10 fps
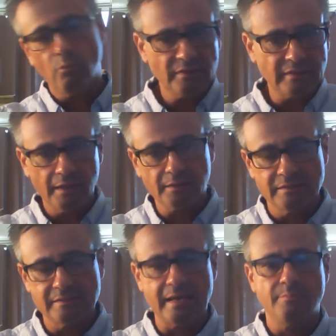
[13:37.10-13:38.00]
what the heck
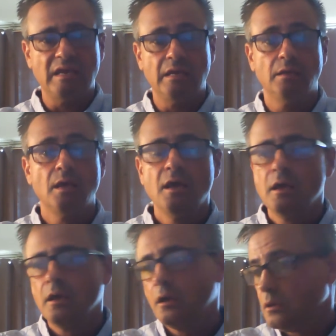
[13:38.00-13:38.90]
does that mean?
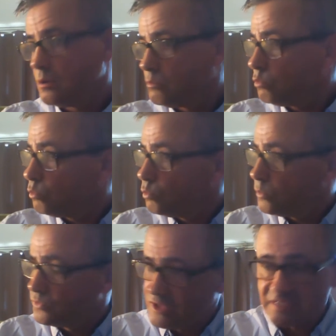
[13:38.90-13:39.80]

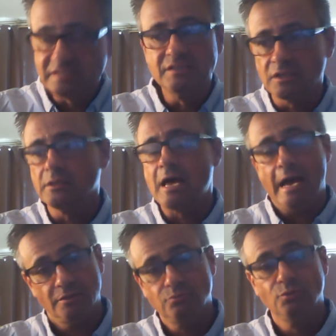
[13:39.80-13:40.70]
This is a
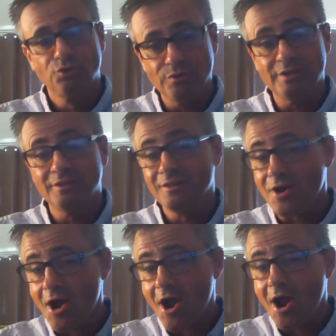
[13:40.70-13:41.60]
lot. We're doing a
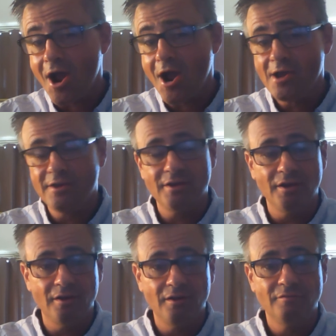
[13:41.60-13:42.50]
lot
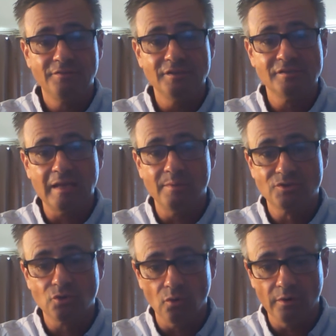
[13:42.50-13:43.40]
of these
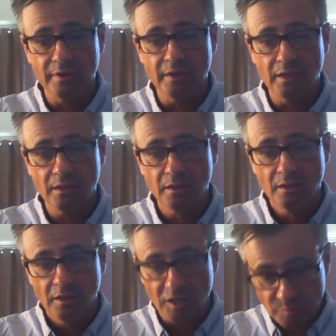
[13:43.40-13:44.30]
laboratory
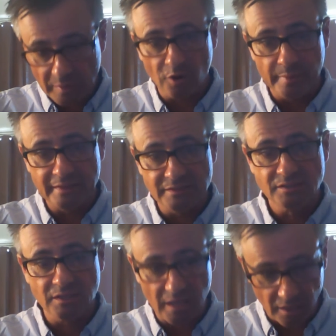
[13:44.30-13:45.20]
experiments
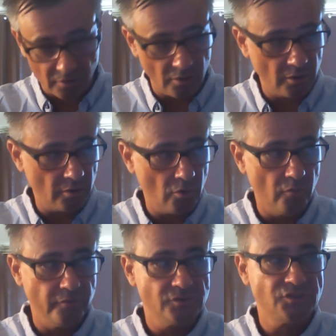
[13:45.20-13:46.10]
together
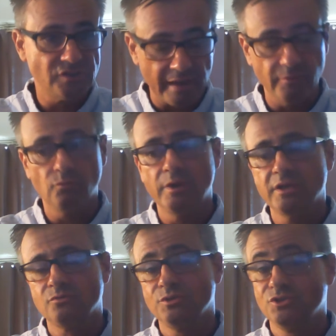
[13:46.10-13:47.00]
over 7
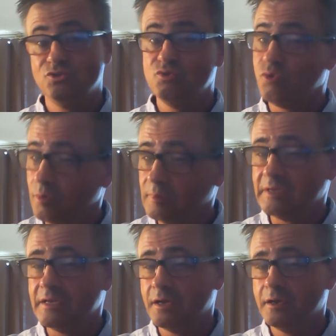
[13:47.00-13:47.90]
weeks, which is
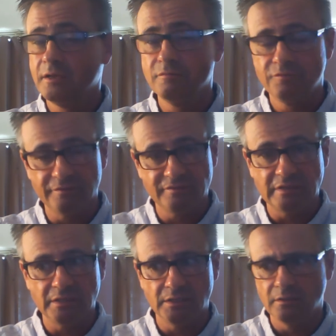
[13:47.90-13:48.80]
normally done in
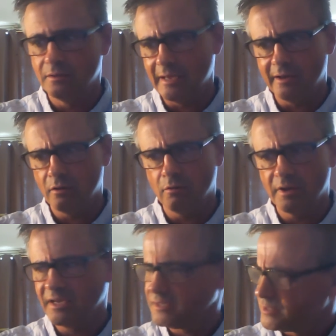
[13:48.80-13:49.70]
15 now, I
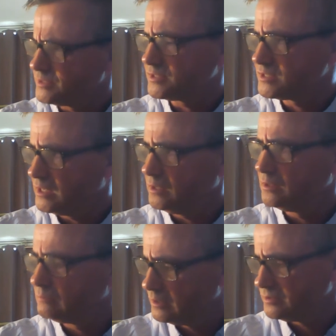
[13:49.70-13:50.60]
guess 16,
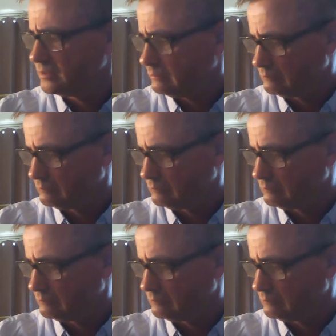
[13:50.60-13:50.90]
is it?